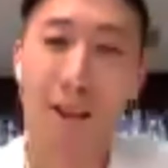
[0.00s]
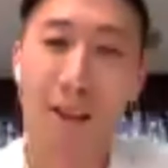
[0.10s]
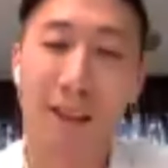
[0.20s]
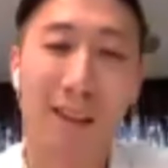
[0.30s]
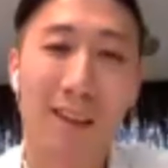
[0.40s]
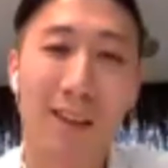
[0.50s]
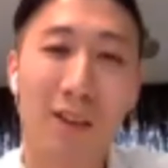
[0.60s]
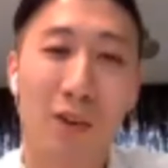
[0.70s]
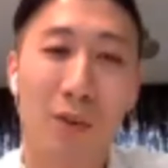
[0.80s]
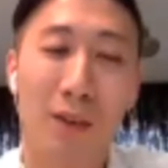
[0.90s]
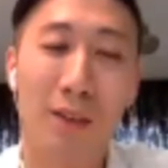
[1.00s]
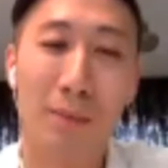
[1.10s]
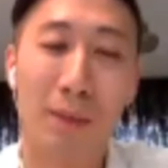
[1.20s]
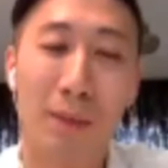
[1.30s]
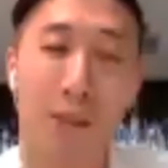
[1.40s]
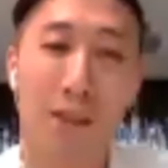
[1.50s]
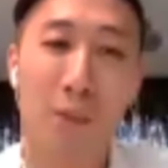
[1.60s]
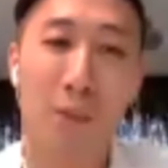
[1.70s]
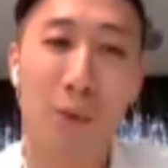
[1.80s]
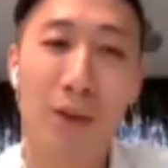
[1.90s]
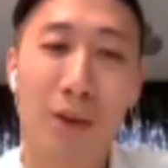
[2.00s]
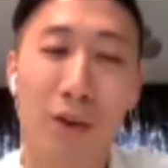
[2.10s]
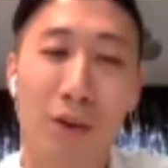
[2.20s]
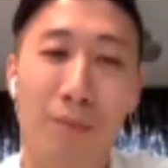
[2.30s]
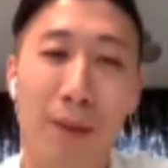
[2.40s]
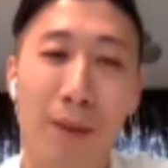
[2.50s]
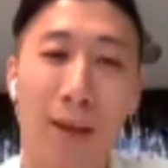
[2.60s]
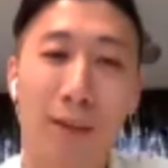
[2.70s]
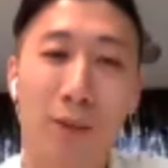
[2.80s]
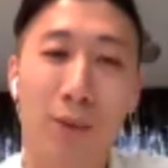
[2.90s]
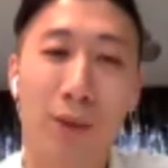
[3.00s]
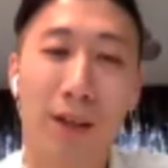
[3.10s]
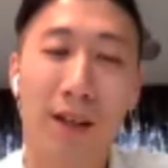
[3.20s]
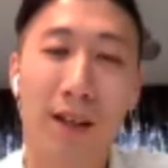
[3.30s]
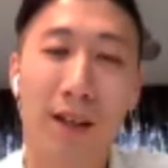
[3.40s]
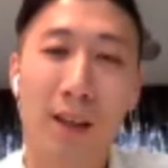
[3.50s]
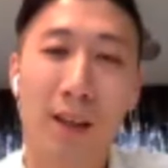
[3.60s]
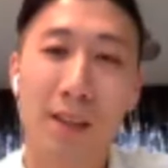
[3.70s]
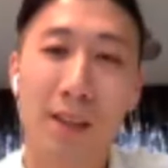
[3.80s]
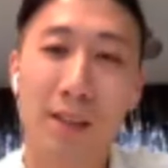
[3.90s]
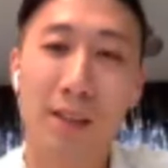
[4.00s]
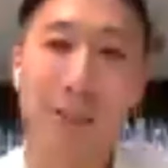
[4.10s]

thinking or very typical way of bank doing things.